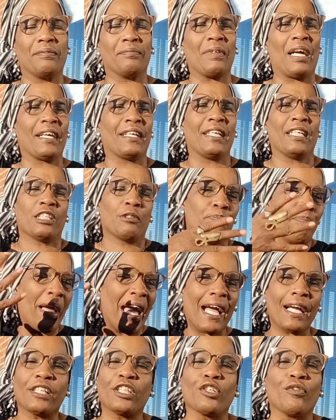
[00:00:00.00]
I guess
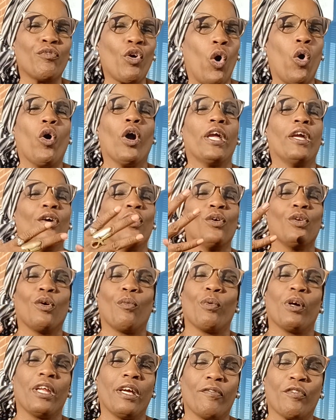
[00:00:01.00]
batch of oil or
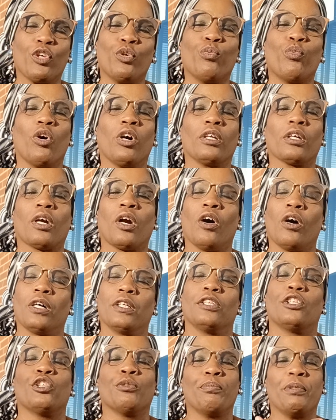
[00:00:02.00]
whatever you want to call
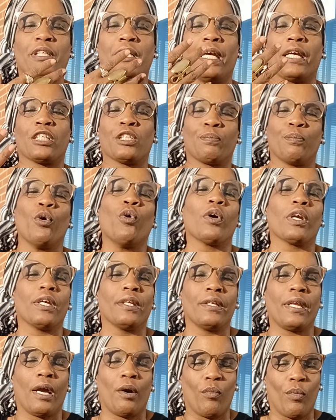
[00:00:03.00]
it to be exported.
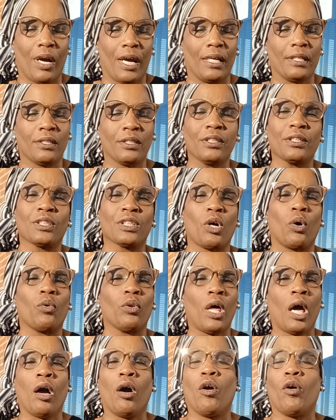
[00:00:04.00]
Now, why it took so
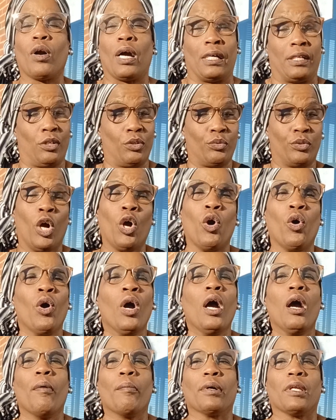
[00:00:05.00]
long, I don't know,
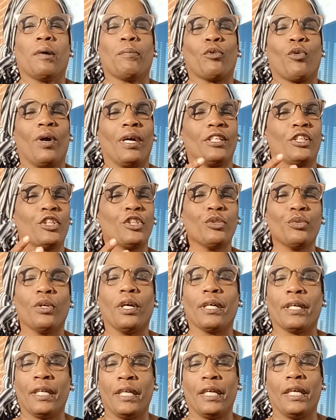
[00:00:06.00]
but I'm quite
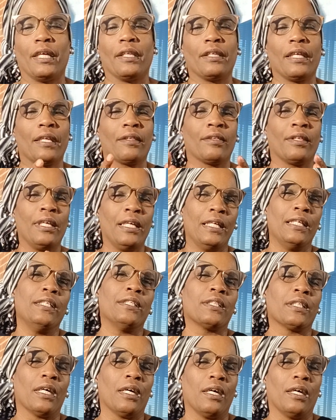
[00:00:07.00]
sure again that
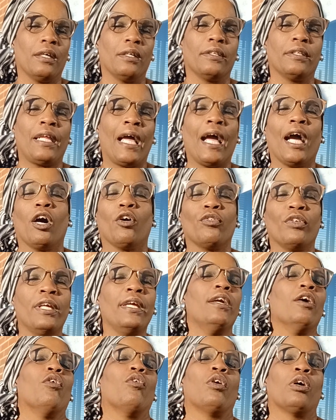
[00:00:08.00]
these now
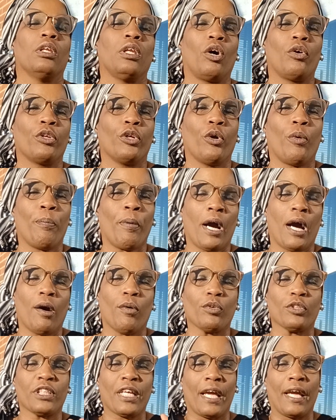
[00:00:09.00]
neo-colonial
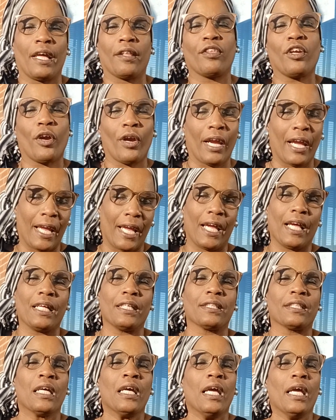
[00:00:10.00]
powers had their
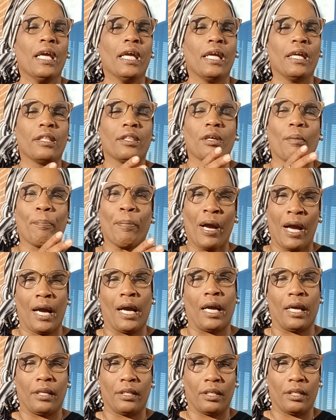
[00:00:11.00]
hands in the
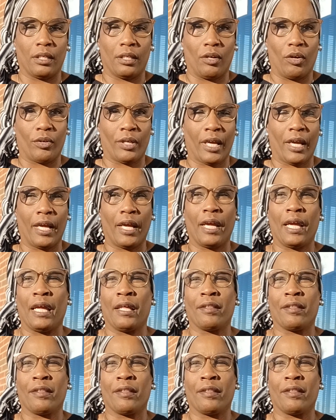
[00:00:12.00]
pot, okay,